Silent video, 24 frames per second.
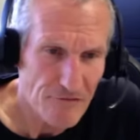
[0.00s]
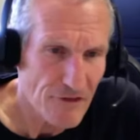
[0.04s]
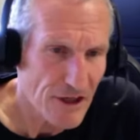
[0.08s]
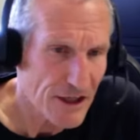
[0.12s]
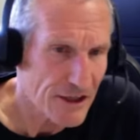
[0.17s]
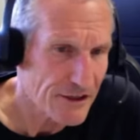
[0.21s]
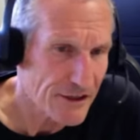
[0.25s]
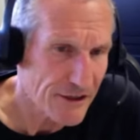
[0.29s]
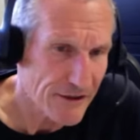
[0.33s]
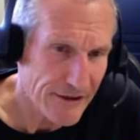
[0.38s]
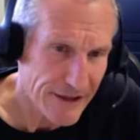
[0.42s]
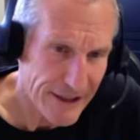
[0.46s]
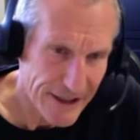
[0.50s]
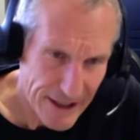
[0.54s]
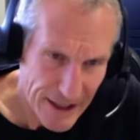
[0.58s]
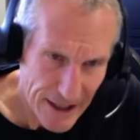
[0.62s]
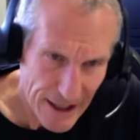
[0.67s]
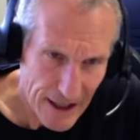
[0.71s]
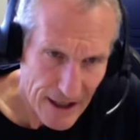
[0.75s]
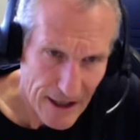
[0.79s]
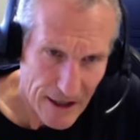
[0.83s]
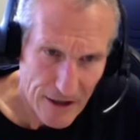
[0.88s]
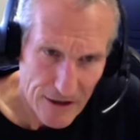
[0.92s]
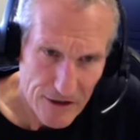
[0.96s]
veterinary
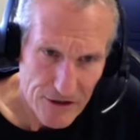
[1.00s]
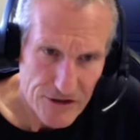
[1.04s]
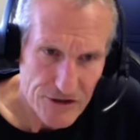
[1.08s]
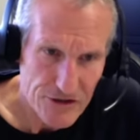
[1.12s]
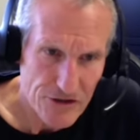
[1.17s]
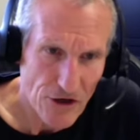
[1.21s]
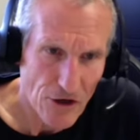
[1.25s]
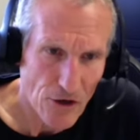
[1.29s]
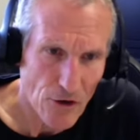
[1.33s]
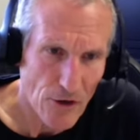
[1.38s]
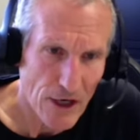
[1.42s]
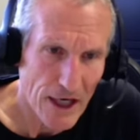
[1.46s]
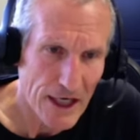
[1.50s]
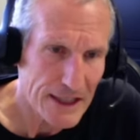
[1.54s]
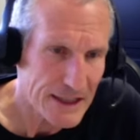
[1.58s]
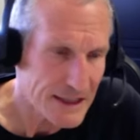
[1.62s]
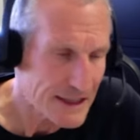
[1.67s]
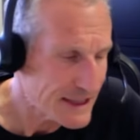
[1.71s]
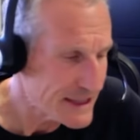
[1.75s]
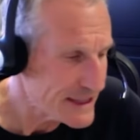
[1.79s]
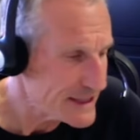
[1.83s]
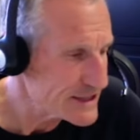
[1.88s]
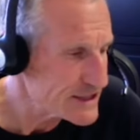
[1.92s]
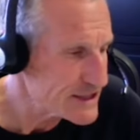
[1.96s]
care. So at
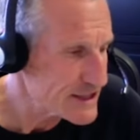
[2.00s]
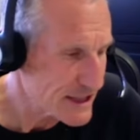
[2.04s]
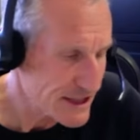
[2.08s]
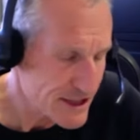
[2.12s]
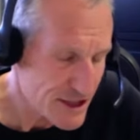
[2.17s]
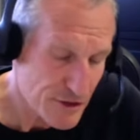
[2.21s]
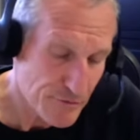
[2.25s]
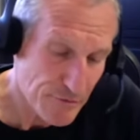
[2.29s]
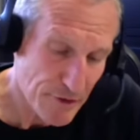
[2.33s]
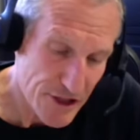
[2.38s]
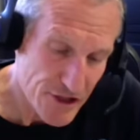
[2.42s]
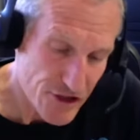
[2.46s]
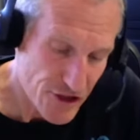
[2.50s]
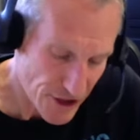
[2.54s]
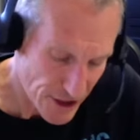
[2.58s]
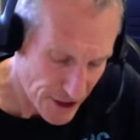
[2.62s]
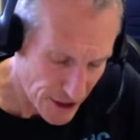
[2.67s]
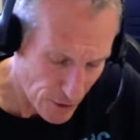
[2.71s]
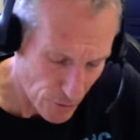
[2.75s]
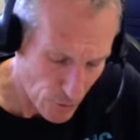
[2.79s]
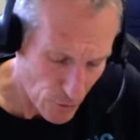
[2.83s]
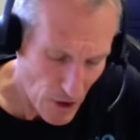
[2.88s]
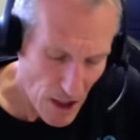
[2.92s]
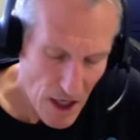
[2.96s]
least,
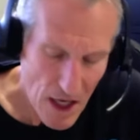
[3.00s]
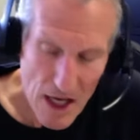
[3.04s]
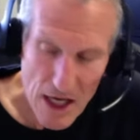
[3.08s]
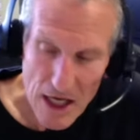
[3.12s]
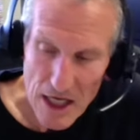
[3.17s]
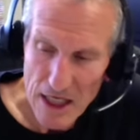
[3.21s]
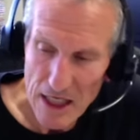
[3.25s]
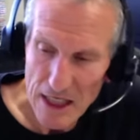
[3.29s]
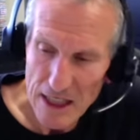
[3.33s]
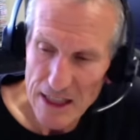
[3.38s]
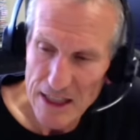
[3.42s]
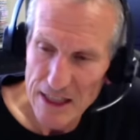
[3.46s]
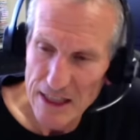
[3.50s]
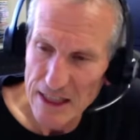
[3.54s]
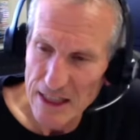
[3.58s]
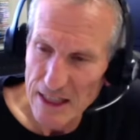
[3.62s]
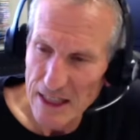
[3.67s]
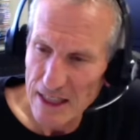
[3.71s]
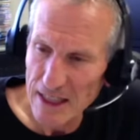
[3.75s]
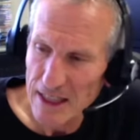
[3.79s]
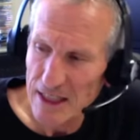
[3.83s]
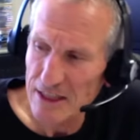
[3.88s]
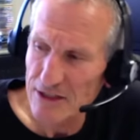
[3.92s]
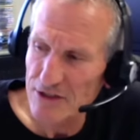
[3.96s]
especially
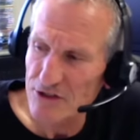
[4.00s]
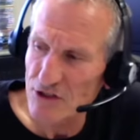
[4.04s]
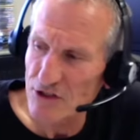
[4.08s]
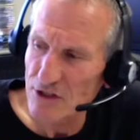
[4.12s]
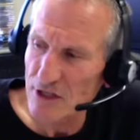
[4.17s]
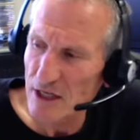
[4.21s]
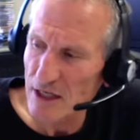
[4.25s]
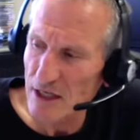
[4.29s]
in